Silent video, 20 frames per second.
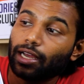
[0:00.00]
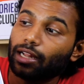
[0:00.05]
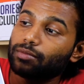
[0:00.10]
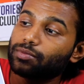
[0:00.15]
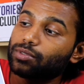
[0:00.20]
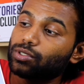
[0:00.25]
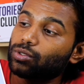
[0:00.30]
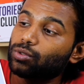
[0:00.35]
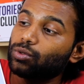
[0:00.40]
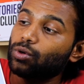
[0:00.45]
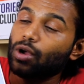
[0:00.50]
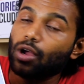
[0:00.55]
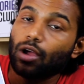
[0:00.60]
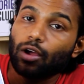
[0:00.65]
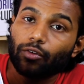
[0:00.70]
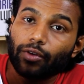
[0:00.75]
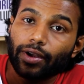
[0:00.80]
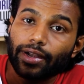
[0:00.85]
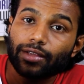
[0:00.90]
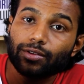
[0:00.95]
helps to
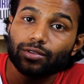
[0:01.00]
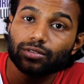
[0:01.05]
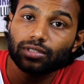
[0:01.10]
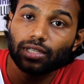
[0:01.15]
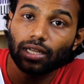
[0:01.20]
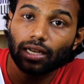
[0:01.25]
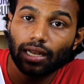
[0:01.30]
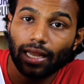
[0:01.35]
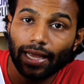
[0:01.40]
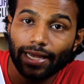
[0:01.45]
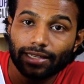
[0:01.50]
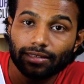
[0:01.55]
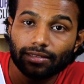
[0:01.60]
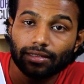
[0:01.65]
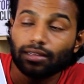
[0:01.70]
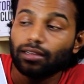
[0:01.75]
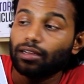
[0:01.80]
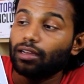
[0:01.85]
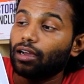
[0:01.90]
reduce the light